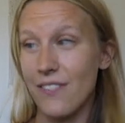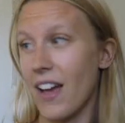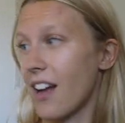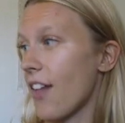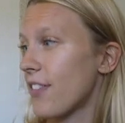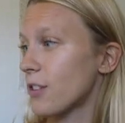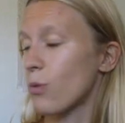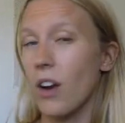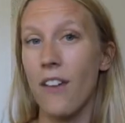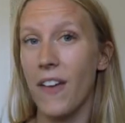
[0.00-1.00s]
I got this
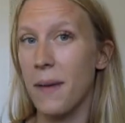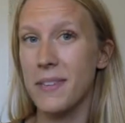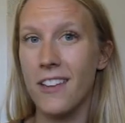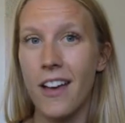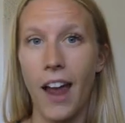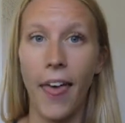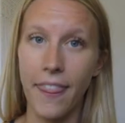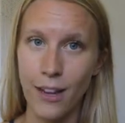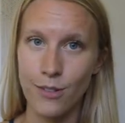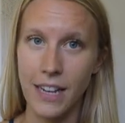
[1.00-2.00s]
one off Amazon. I
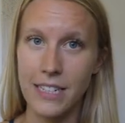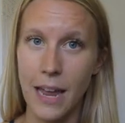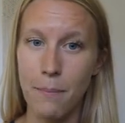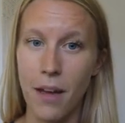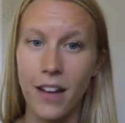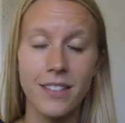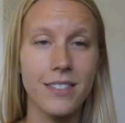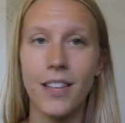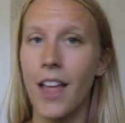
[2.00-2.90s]
think it was like 10 bucks.